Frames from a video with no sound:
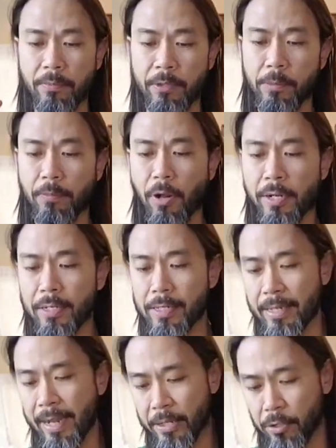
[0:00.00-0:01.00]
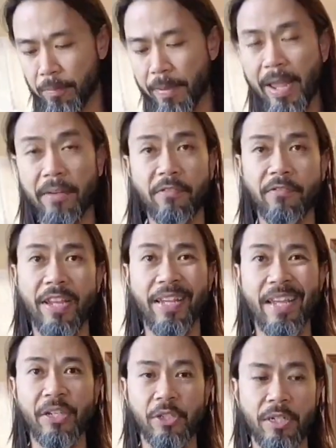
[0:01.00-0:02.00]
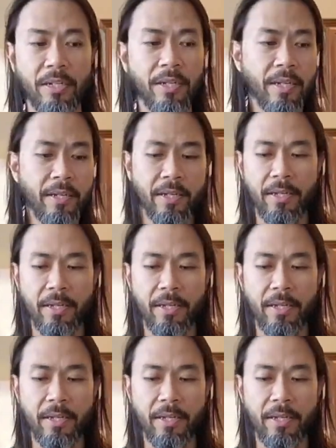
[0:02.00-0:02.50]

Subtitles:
or just brought it as an extra bag for vacation,